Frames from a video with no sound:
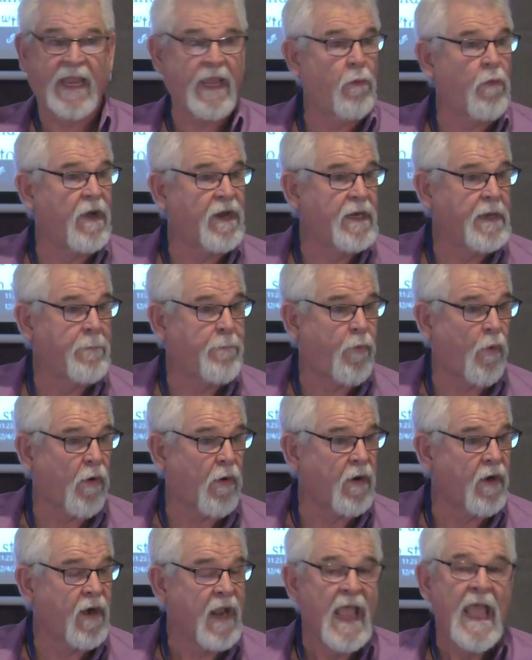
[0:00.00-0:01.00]
it wasn't
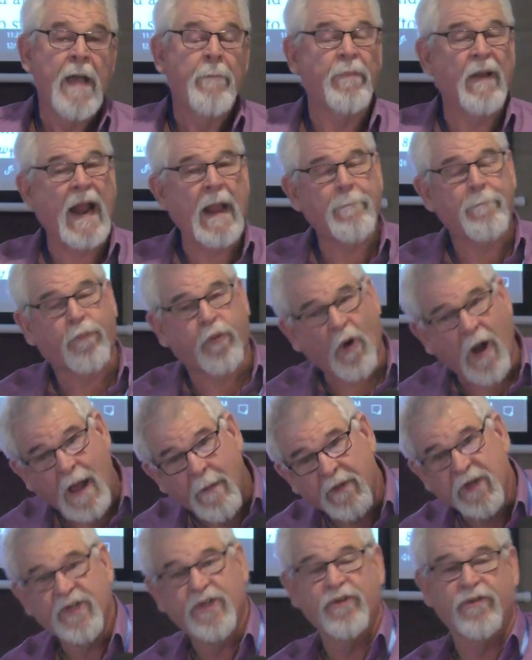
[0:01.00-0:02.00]
important. But I
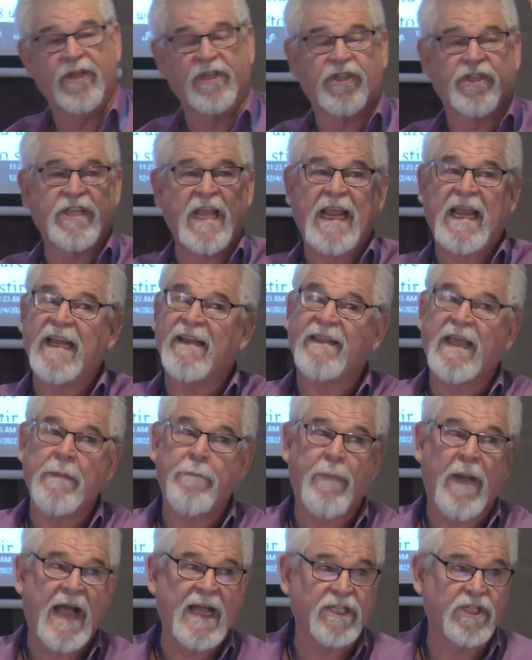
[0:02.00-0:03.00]
promise you, the second they
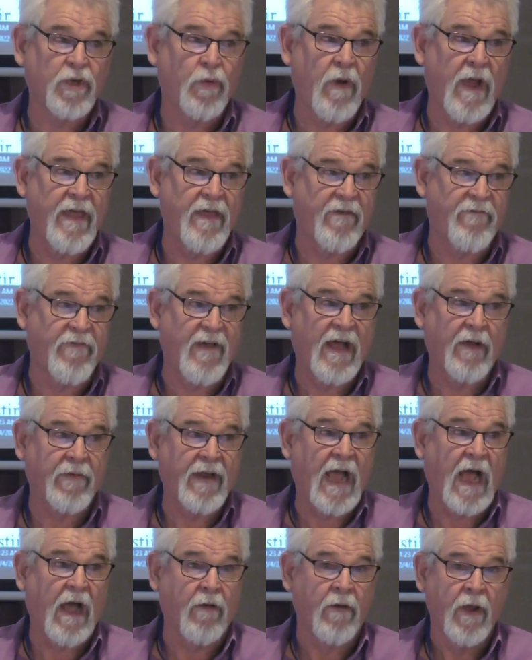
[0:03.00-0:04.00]
passed away, they found
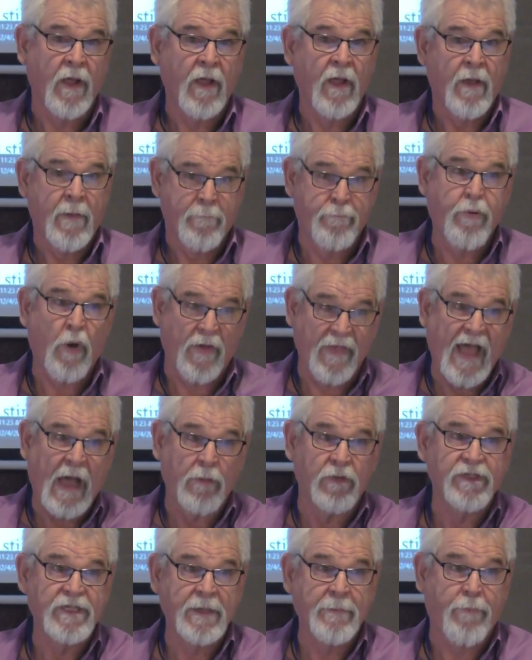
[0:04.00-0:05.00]
out, boy, that
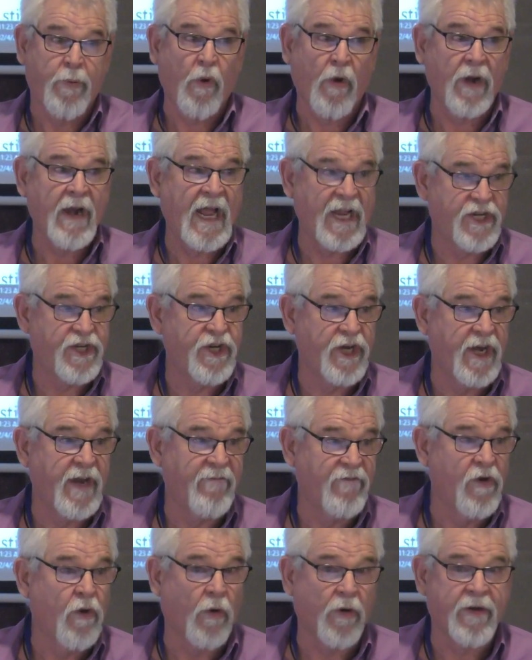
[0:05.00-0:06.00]
was important. I shouldn't have
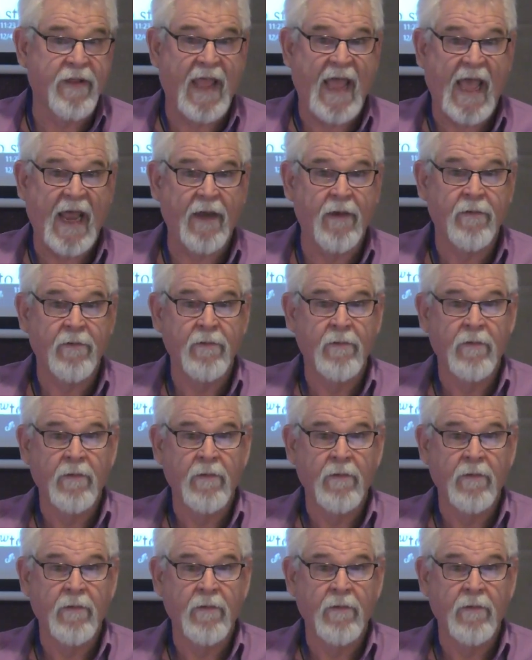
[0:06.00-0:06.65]
ignored that.